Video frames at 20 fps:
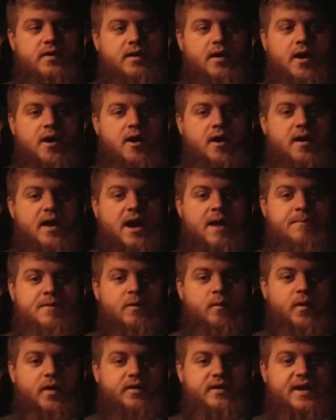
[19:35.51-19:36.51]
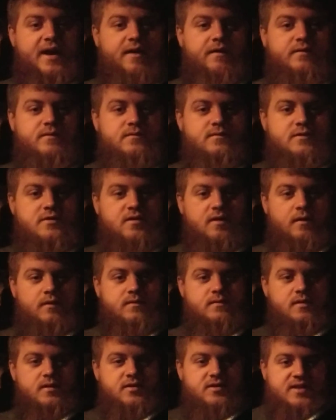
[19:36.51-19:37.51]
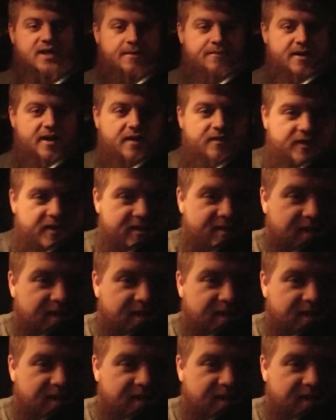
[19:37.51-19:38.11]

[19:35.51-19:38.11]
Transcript: I'm at work now, so it's time to end this